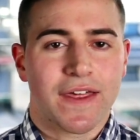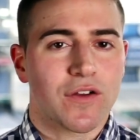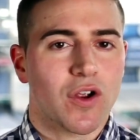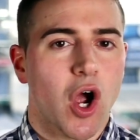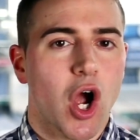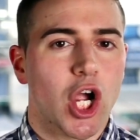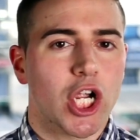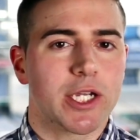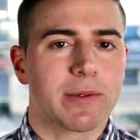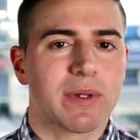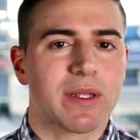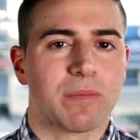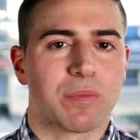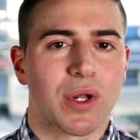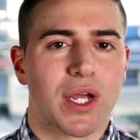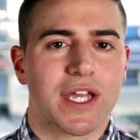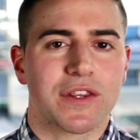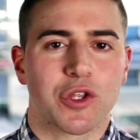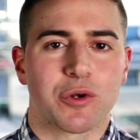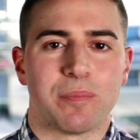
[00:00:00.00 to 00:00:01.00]
and they're arguably
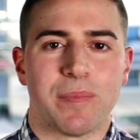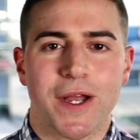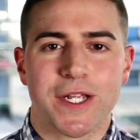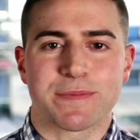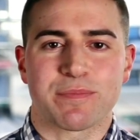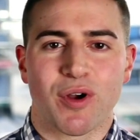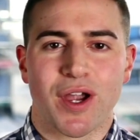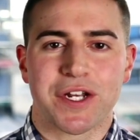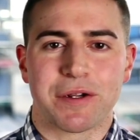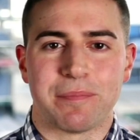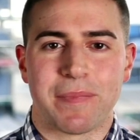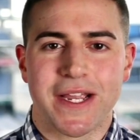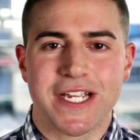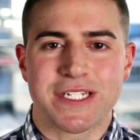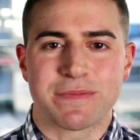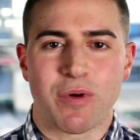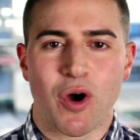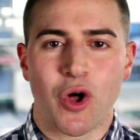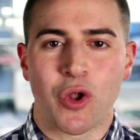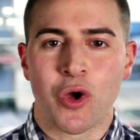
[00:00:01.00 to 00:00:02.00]
playing their best brand of
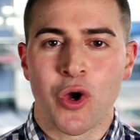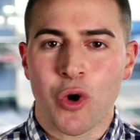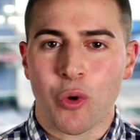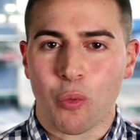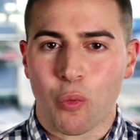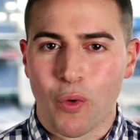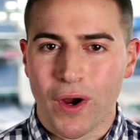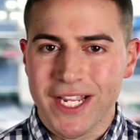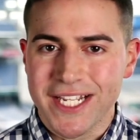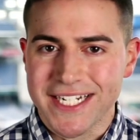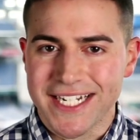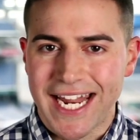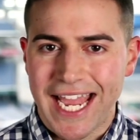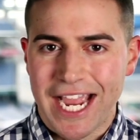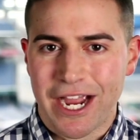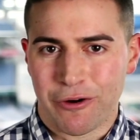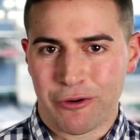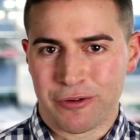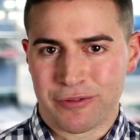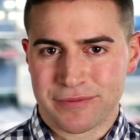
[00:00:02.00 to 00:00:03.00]
baseball right
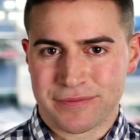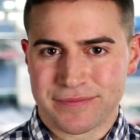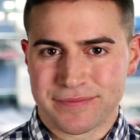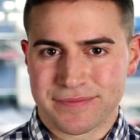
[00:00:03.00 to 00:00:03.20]
now.